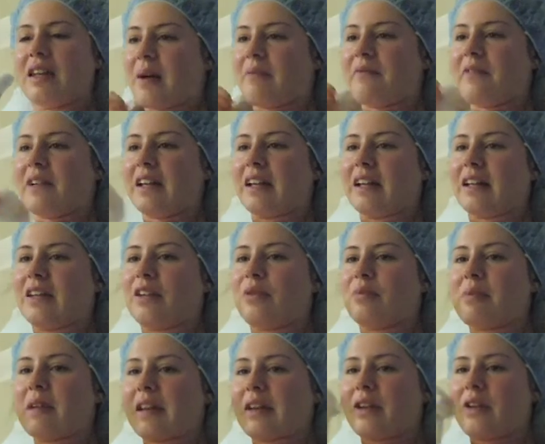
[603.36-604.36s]
Feeling a little
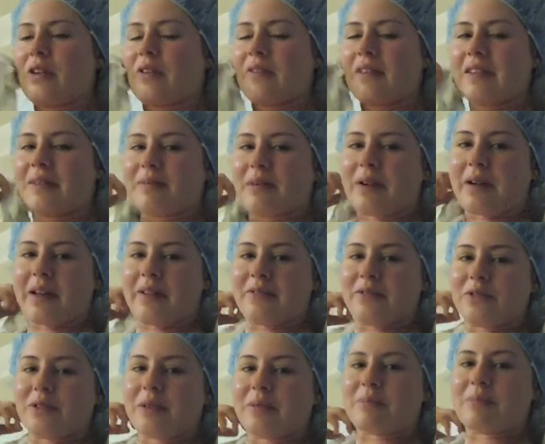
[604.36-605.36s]
bit nervous, but I'll have
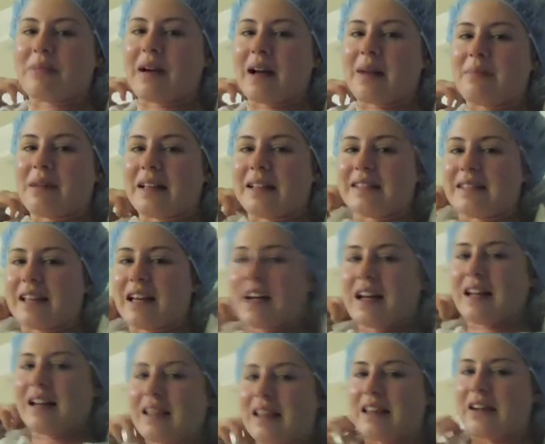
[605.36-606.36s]
Trent by my side,
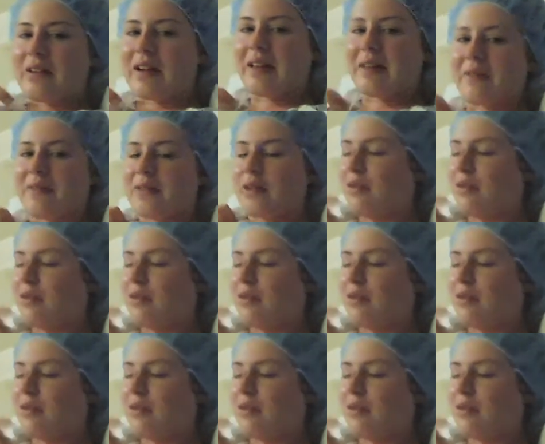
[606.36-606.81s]
and then I'll have the